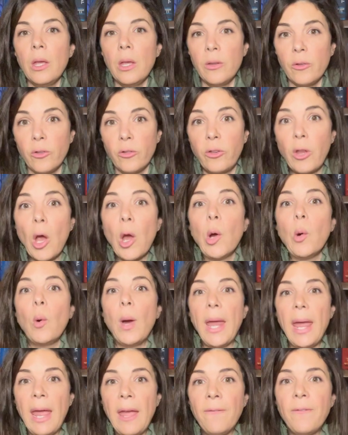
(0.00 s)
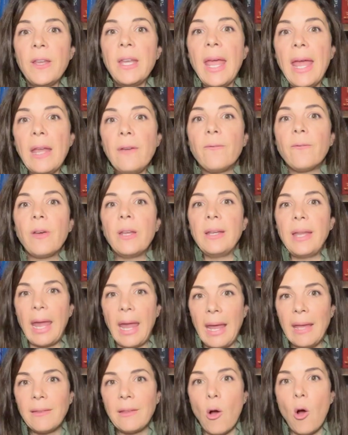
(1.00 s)
So if an infant
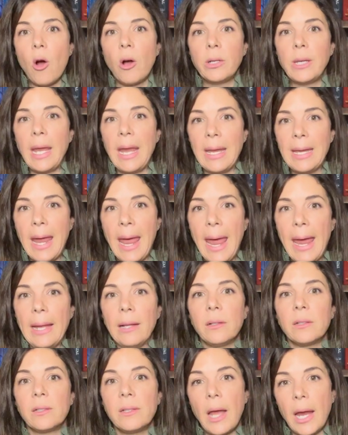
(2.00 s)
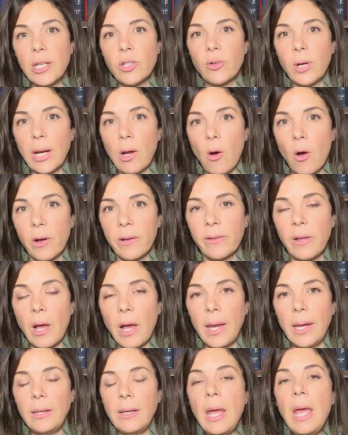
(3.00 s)
is on inhaled nitric
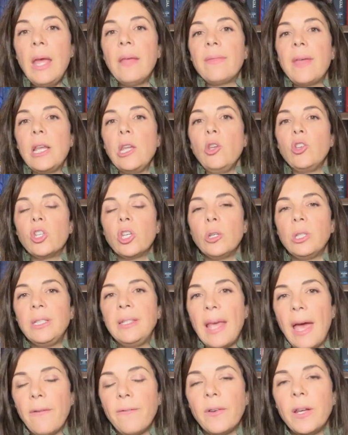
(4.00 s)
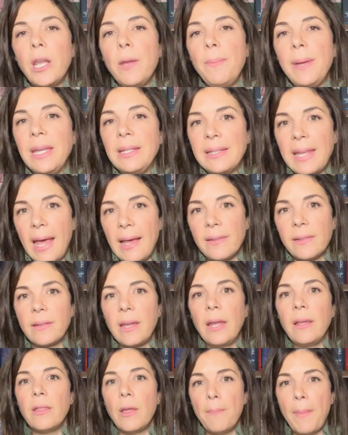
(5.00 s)
oxide, then you should definitely be
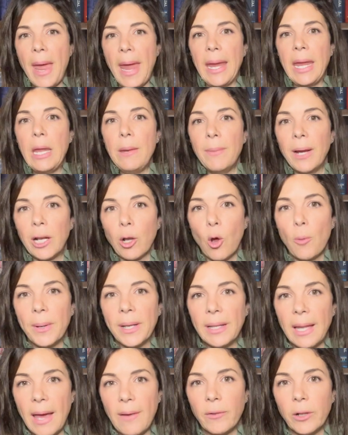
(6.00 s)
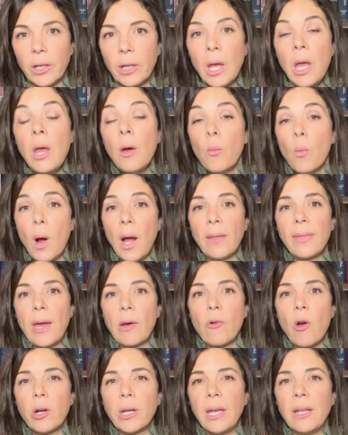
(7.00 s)
testing the methemoglobin level while
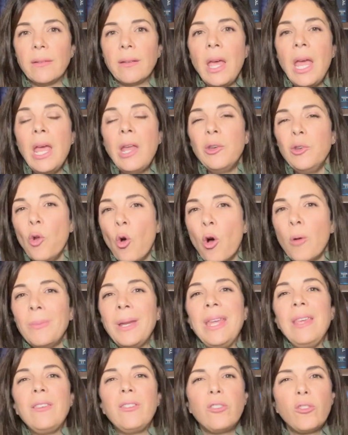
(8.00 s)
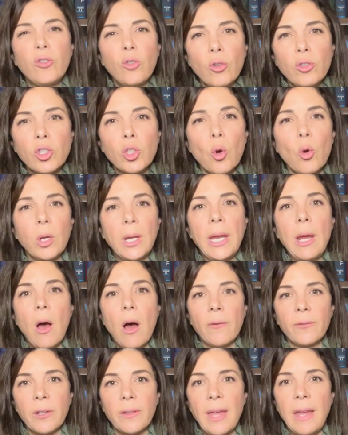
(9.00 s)
they're on it. Normally shortly
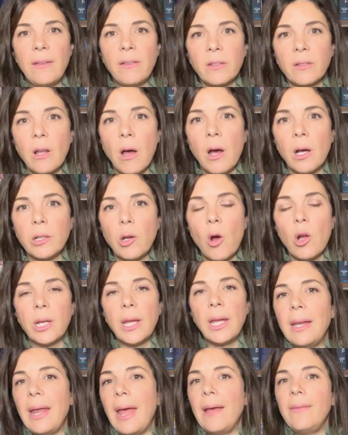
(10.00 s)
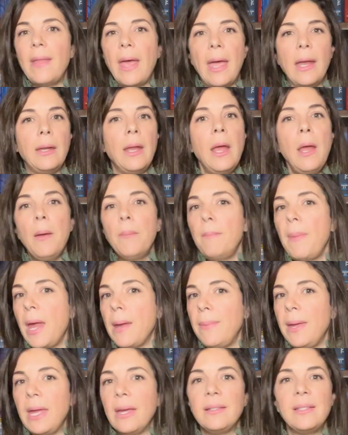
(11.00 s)
after they start on and then
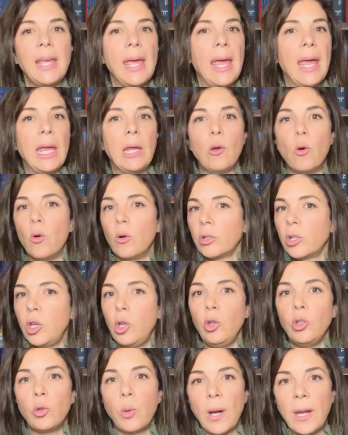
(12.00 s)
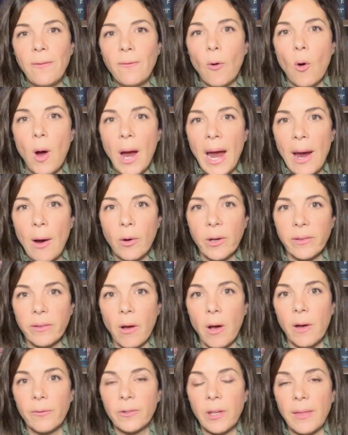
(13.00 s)
maybe a day or 24 hours
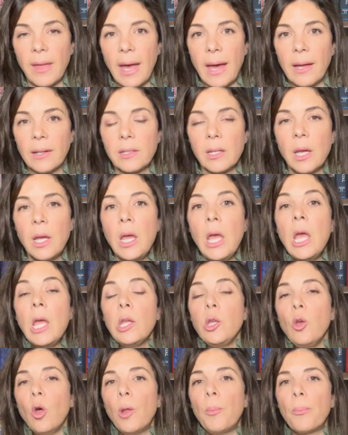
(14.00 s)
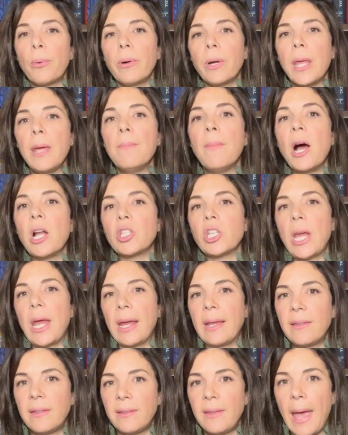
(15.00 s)
after that. You'll pretty much
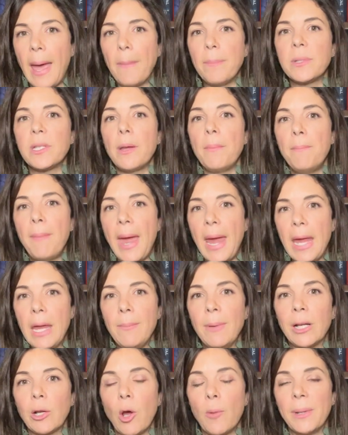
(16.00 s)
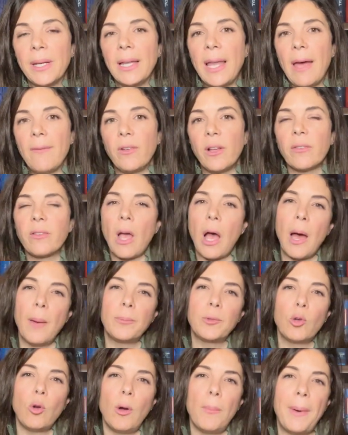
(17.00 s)
accept methemoglobin levels
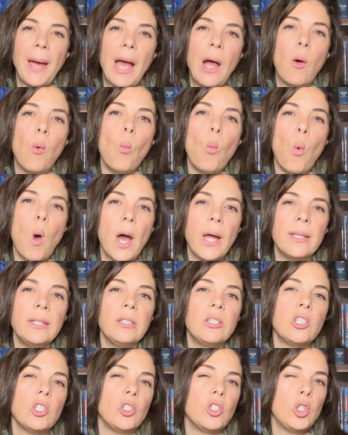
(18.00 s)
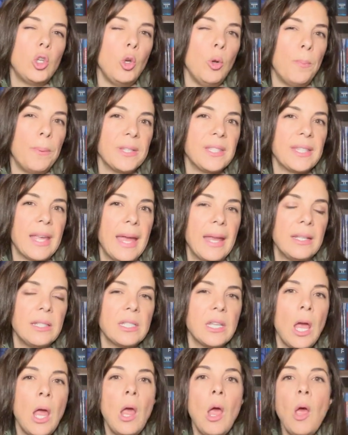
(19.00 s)
up to about 1 to
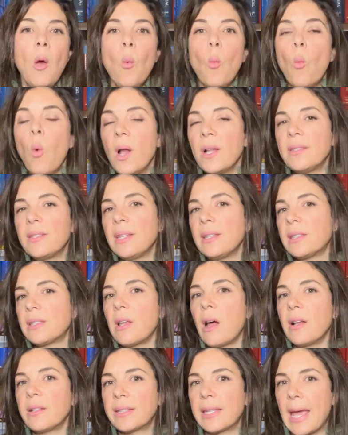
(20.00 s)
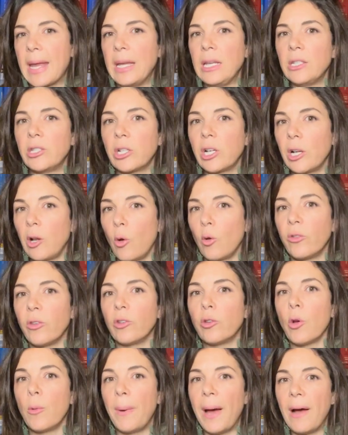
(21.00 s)
2%. Once it starts getting
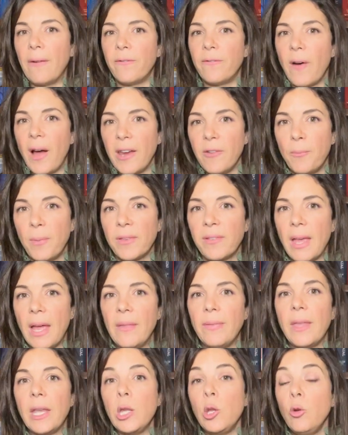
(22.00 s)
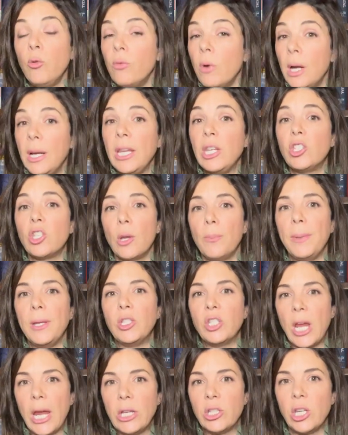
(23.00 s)
closer to about 5%, then you really should be
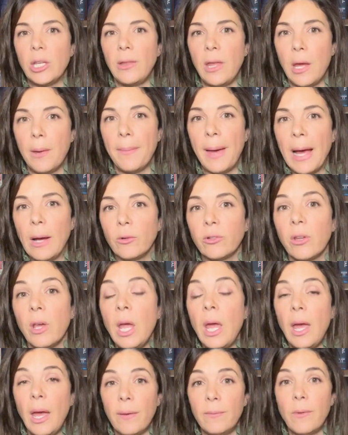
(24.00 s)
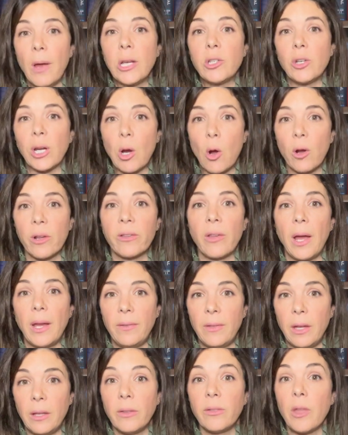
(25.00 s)
changing the amount of nitric
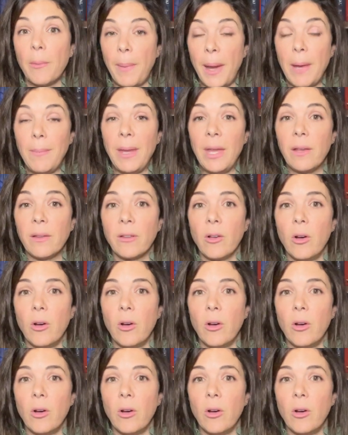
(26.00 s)
oxide that the baby is